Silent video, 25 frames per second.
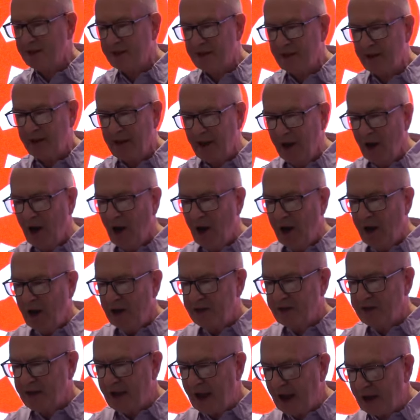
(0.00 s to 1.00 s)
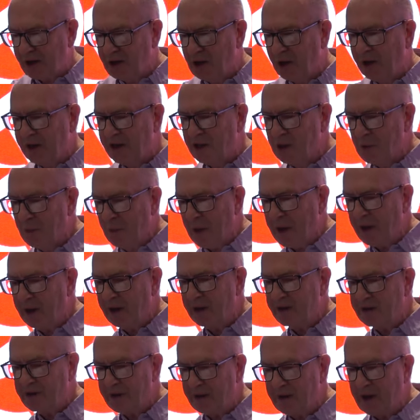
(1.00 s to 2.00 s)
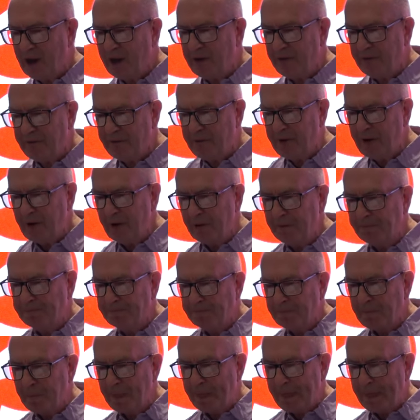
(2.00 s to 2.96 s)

It's the, it's the actual experience that they feel.